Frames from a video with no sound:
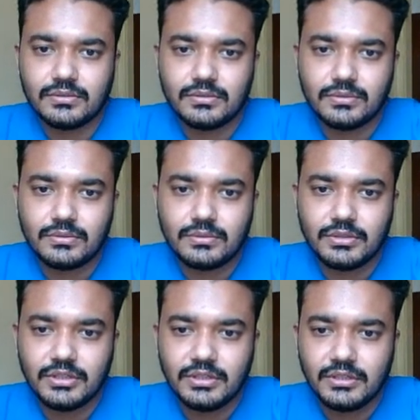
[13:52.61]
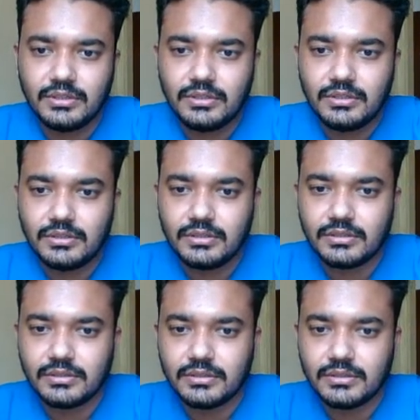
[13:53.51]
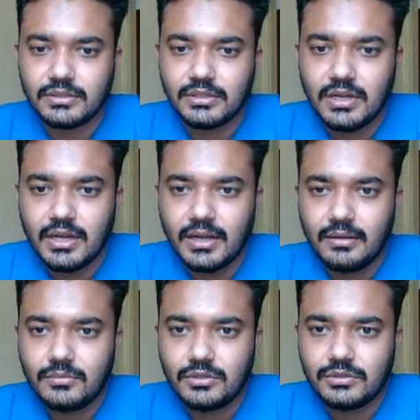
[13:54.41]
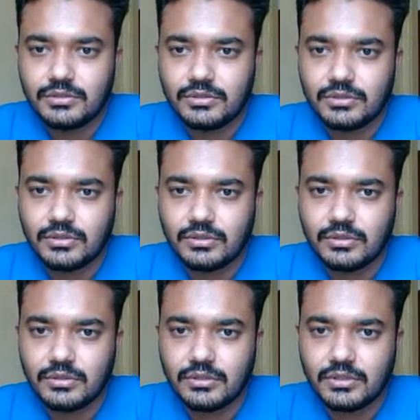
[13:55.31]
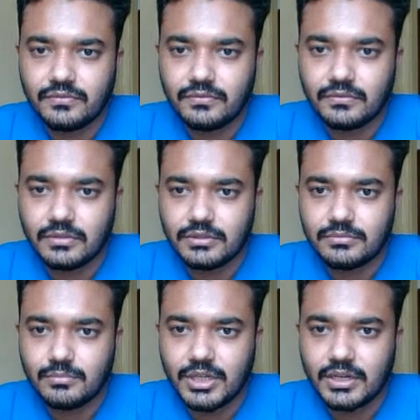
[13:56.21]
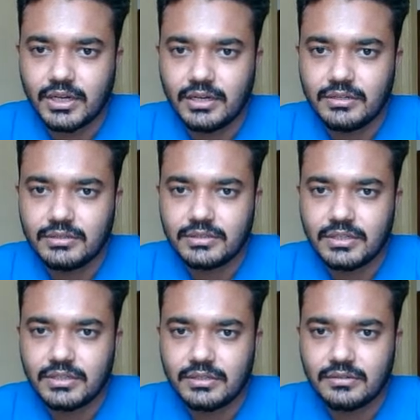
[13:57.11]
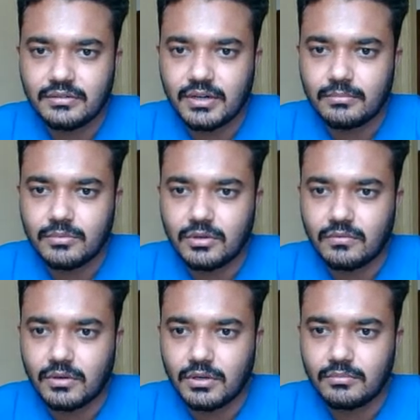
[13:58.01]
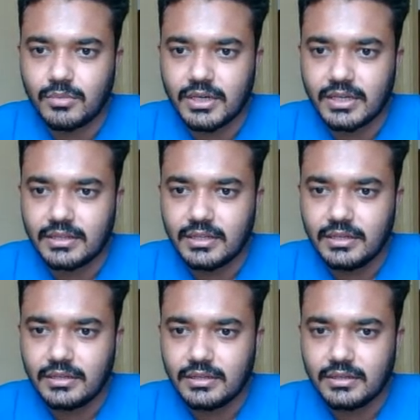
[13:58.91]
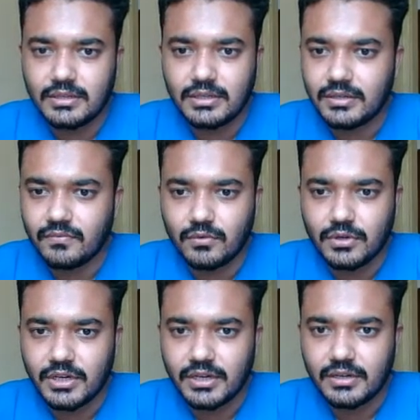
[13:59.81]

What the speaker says: So here I'm not sure if is my knight is getting trapped or what, but I think it won't get